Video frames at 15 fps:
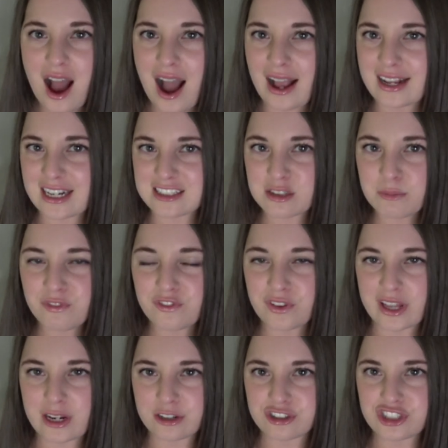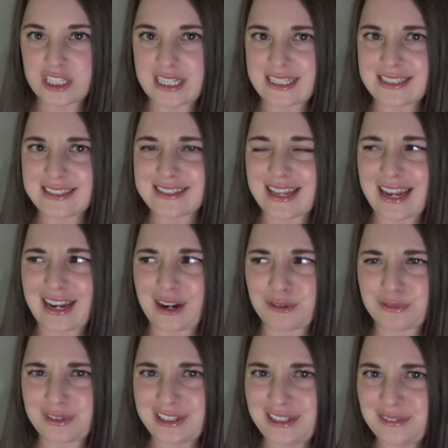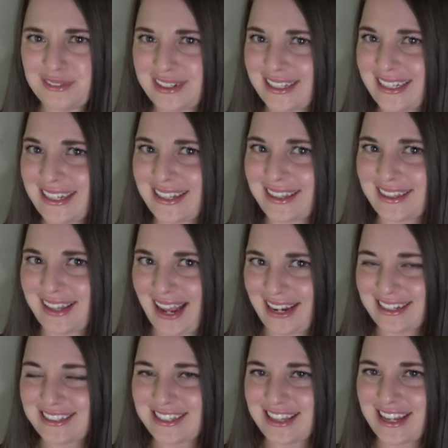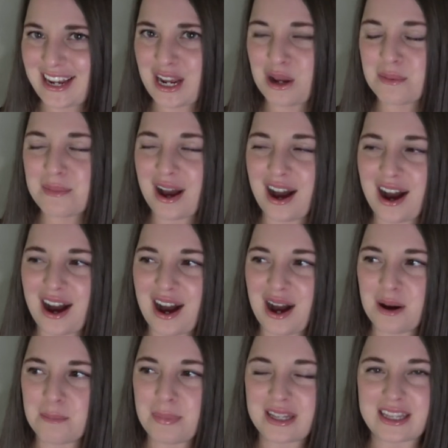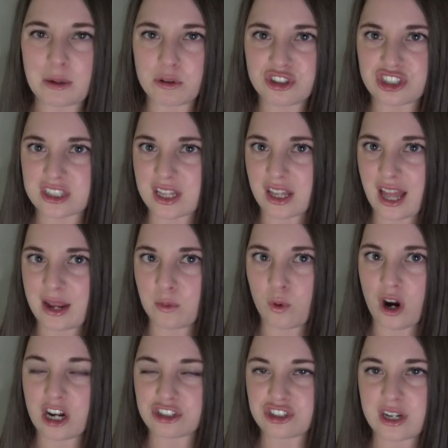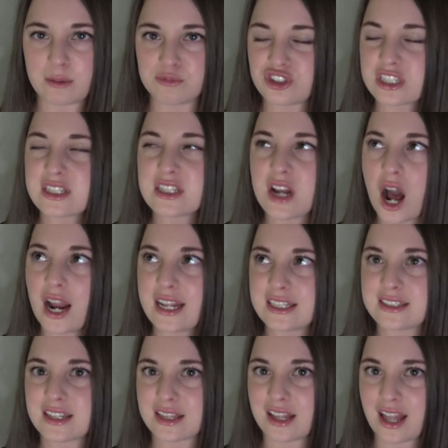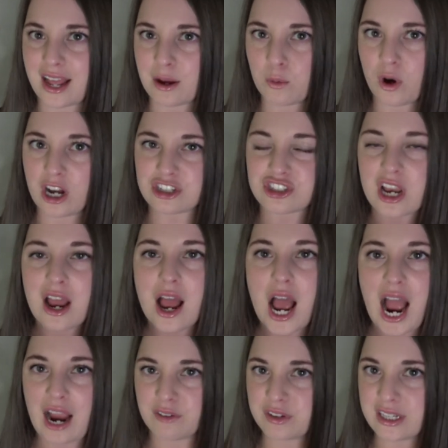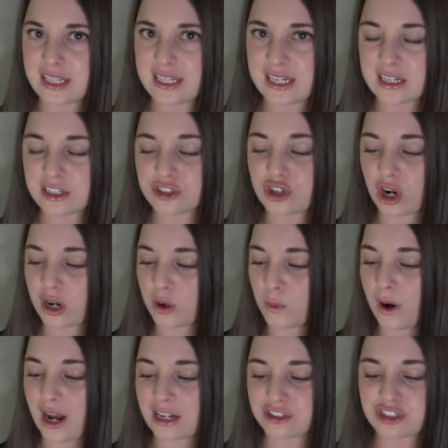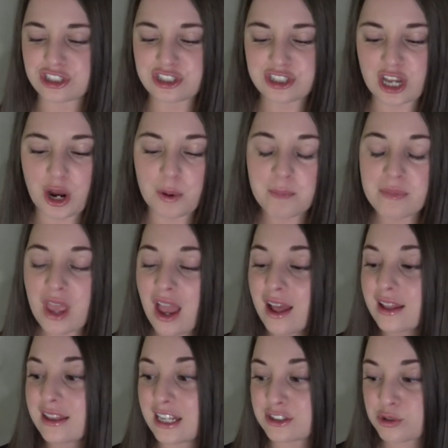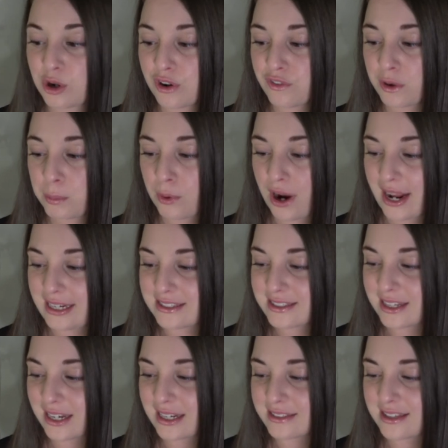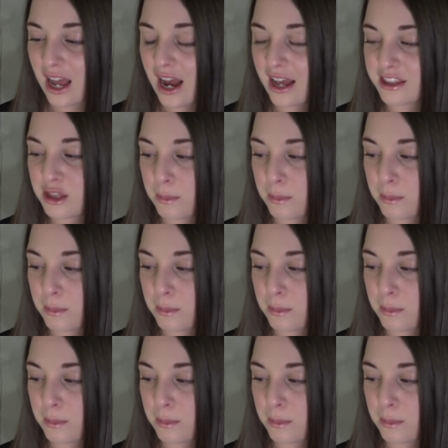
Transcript: I got some flare jeans and I really, really liked them, um, but they were just a light wash. I'm just not into the light wash. I really need a dark wash. So let's go over prices. Uh,